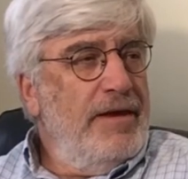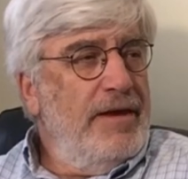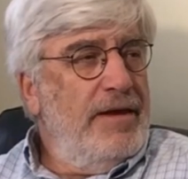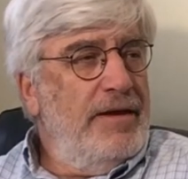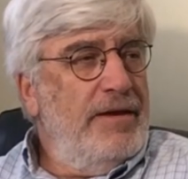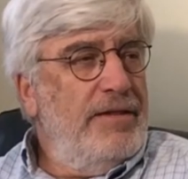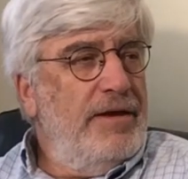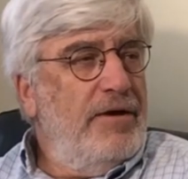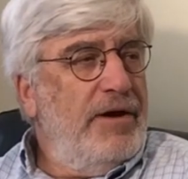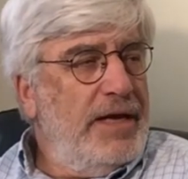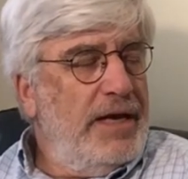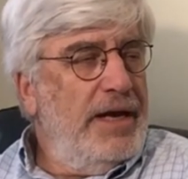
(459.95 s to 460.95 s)
And
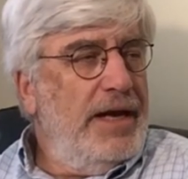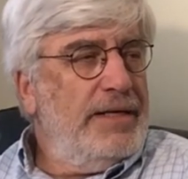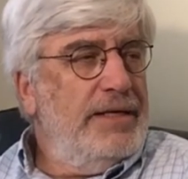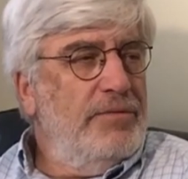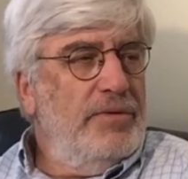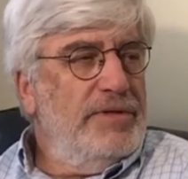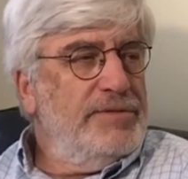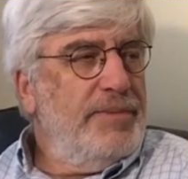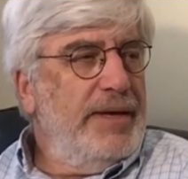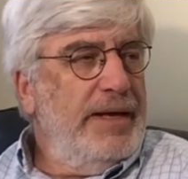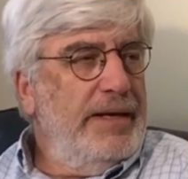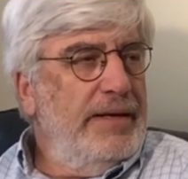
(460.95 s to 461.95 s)
there he connected with his
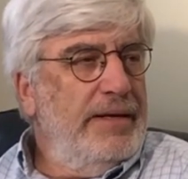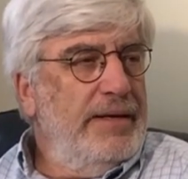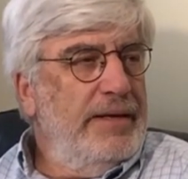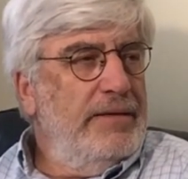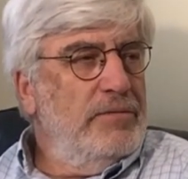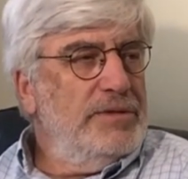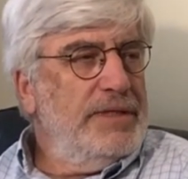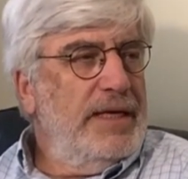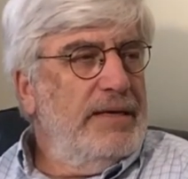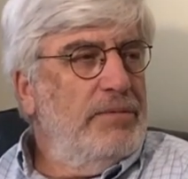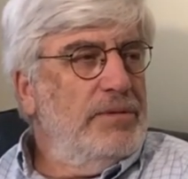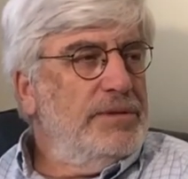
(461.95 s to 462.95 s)
pain and was
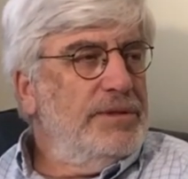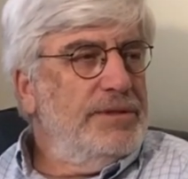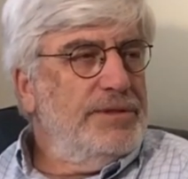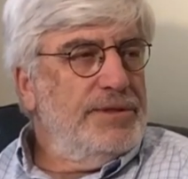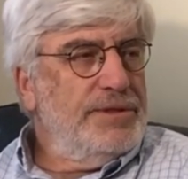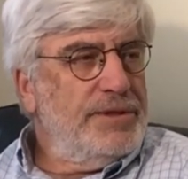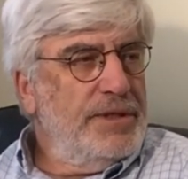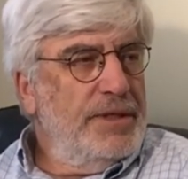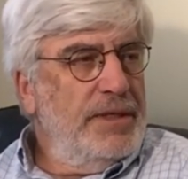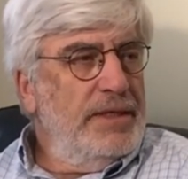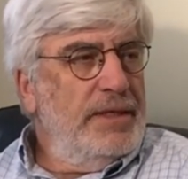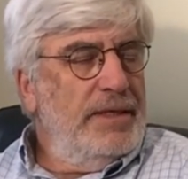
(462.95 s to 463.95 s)
able to just
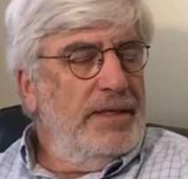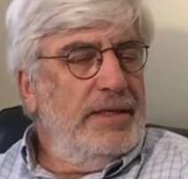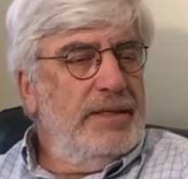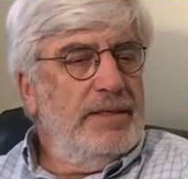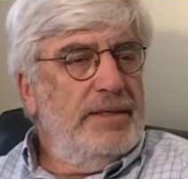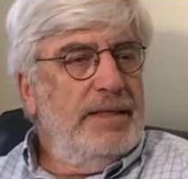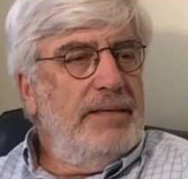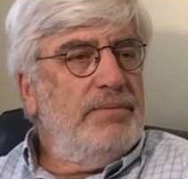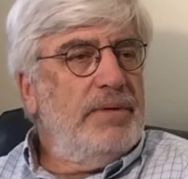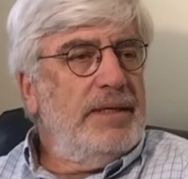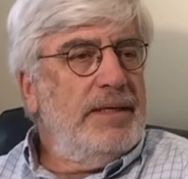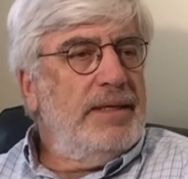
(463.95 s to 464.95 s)

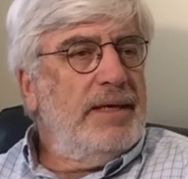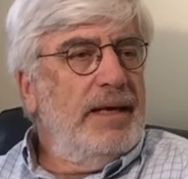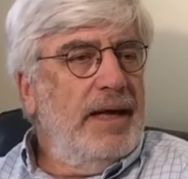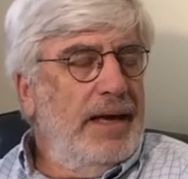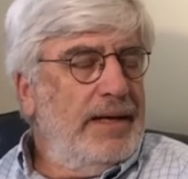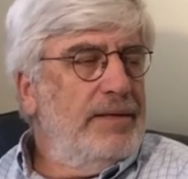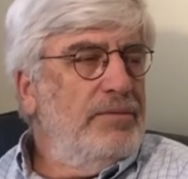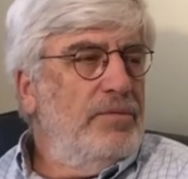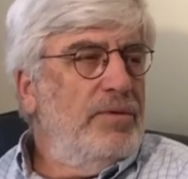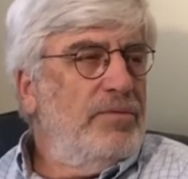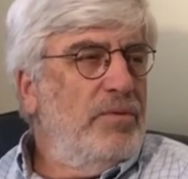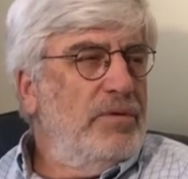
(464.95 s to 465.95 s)
deeply connect
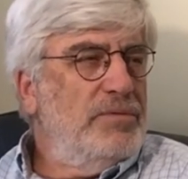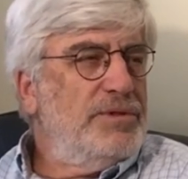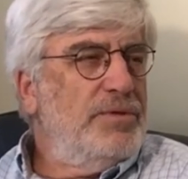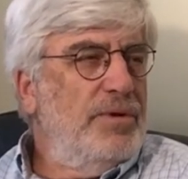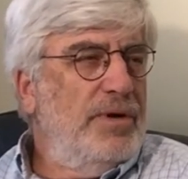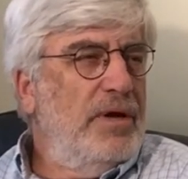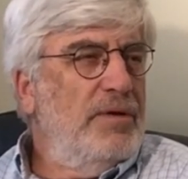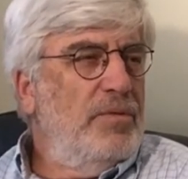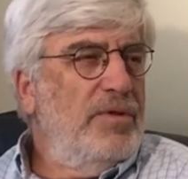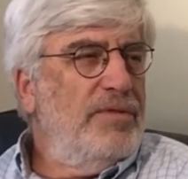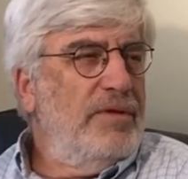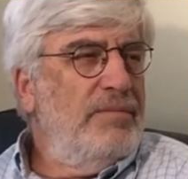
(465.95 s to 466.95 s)
with what was going on
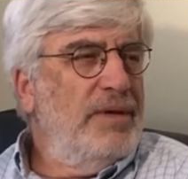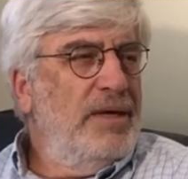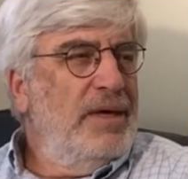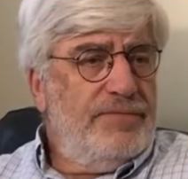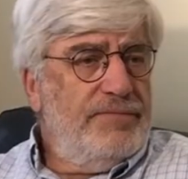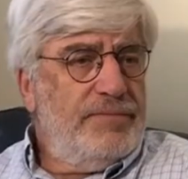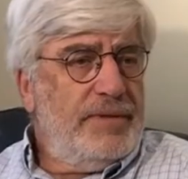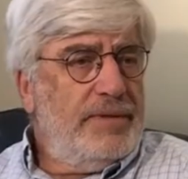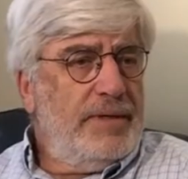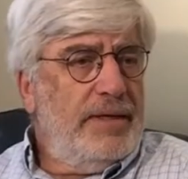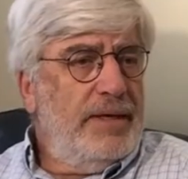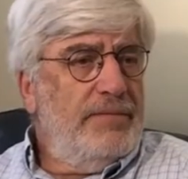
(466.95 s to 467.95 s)
with him. This
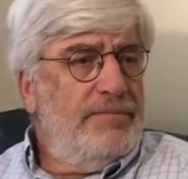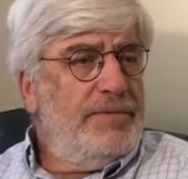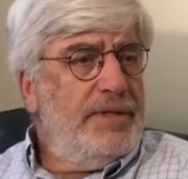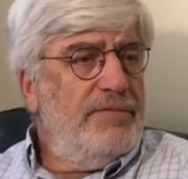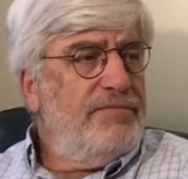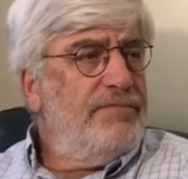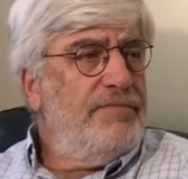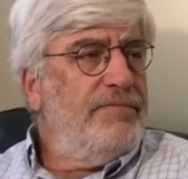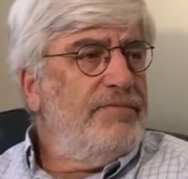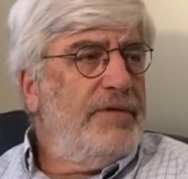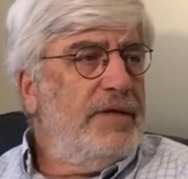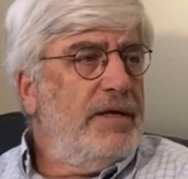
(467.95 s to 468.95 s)
kind of tough
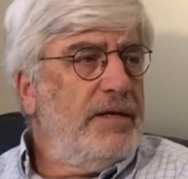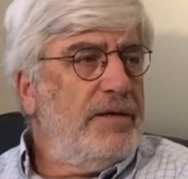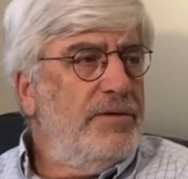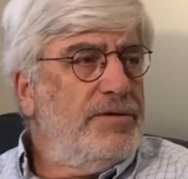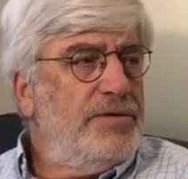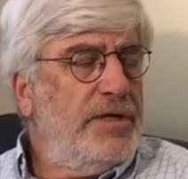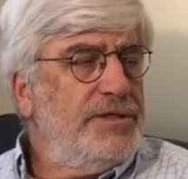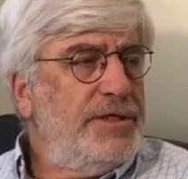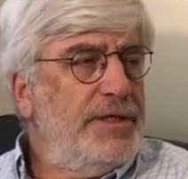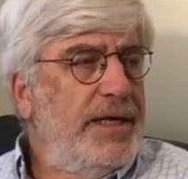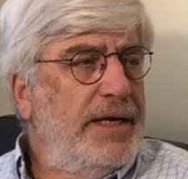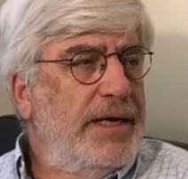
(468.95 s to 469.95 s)
fella,
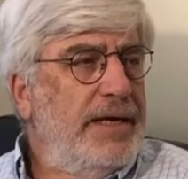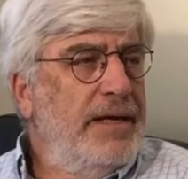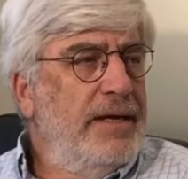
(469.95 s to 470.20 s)
construction guy,